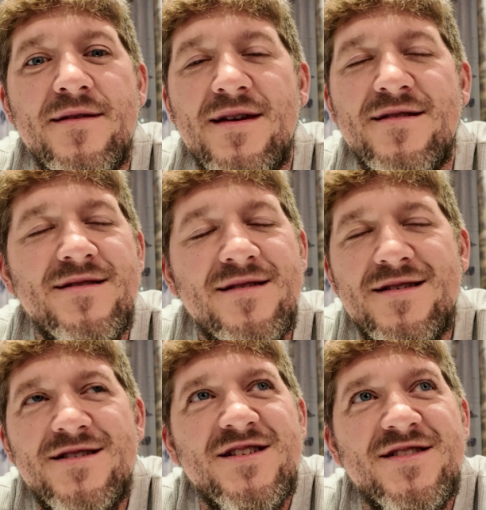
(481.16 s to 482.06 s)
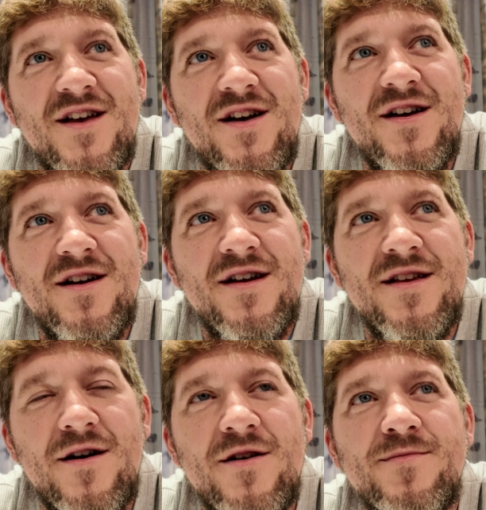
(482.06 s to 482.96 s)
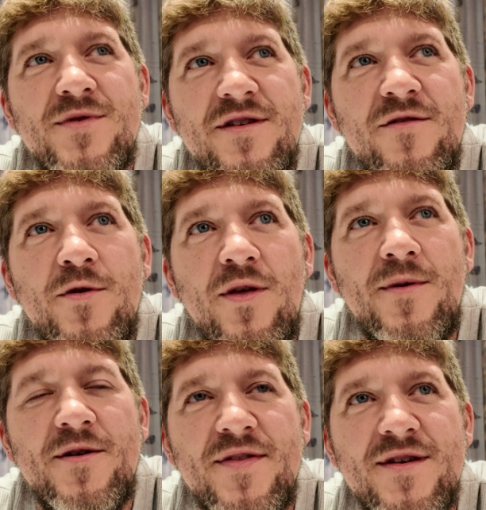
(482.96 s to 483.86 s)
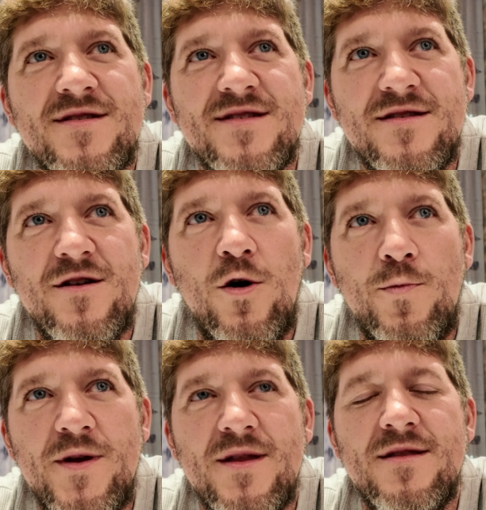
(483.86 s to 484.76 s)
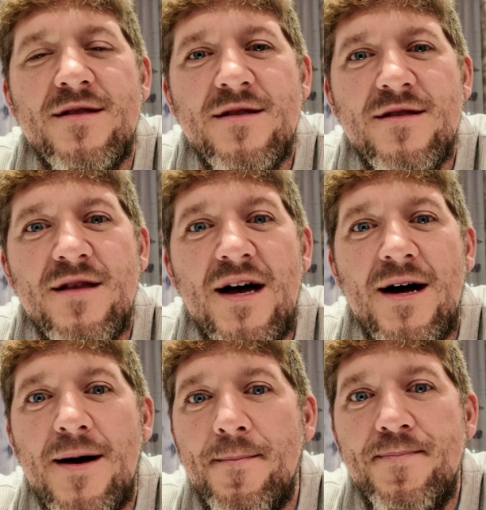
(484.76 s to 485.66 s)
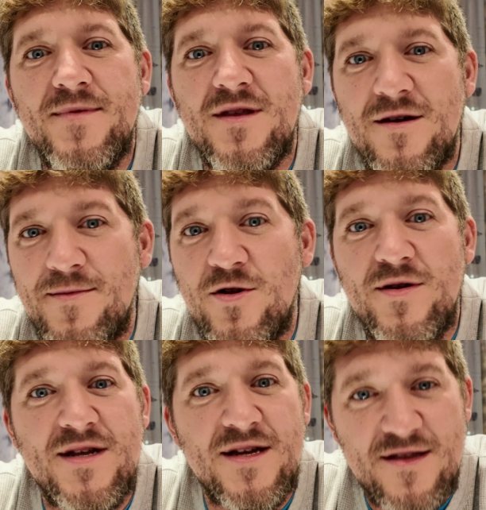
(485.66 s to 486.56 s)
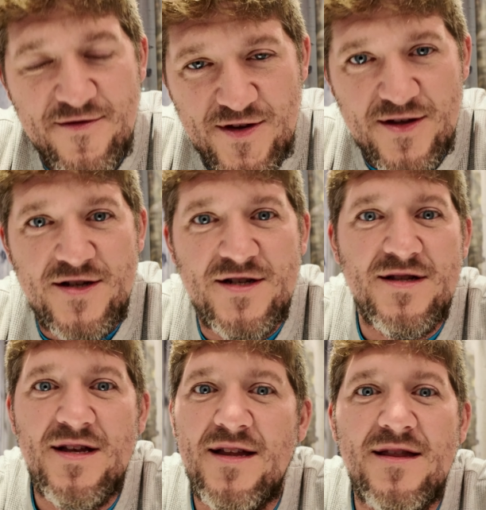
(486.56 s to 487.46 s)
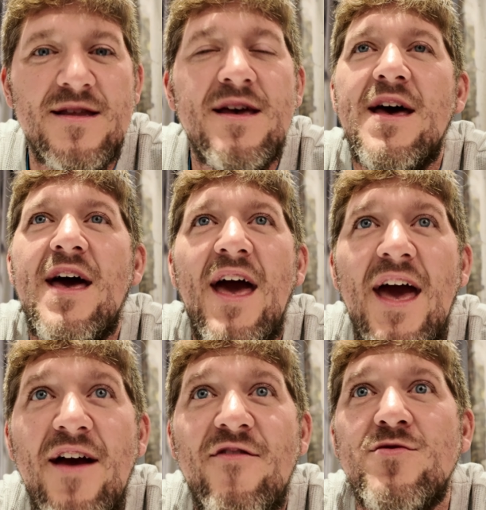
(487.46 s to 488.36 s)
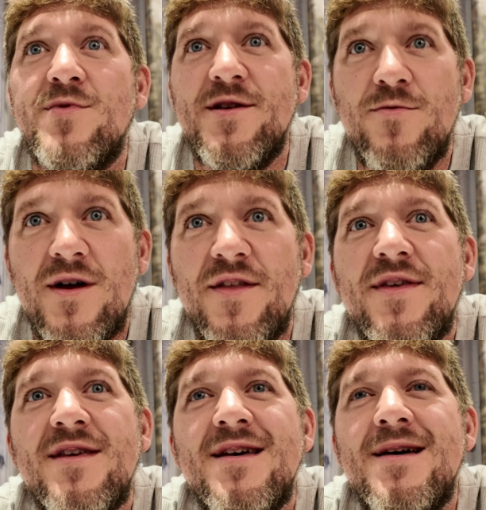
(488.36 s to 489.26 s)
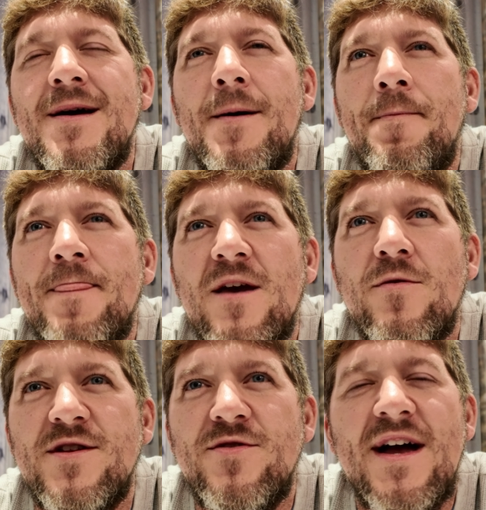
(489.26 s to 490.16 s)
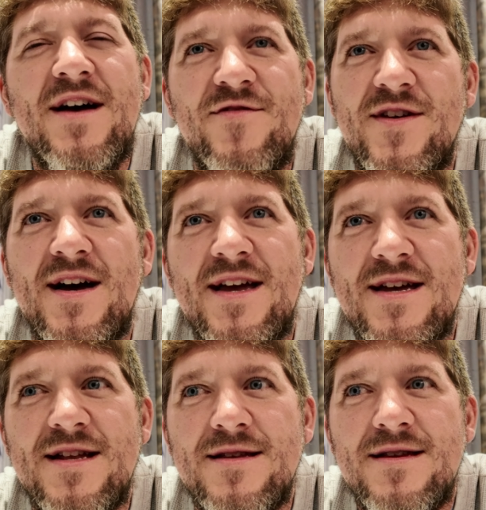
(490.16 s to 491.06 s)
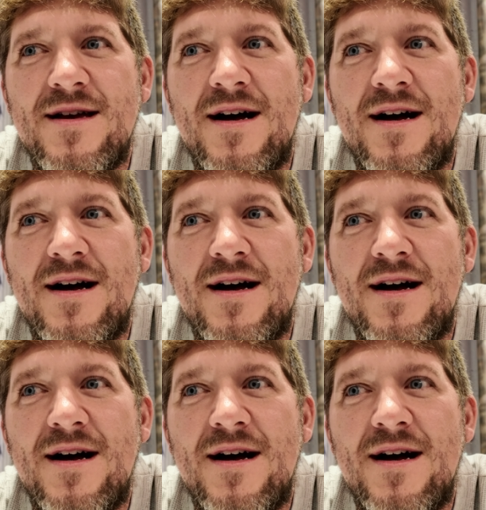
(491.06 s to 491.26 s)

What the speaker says: they just an unbelievable amount of things that they're helping the community and the village and everybody with. And when you're at VIN,